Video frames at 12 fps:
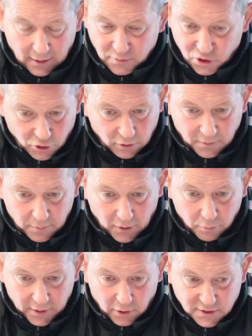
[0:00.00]
I'm sure we
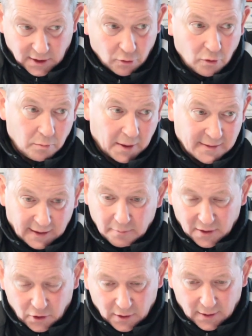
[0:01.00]
will, because I know my
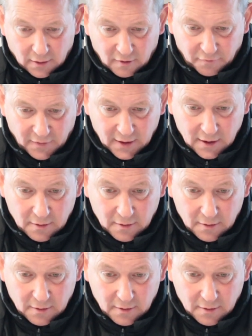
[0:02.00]
team are good enough.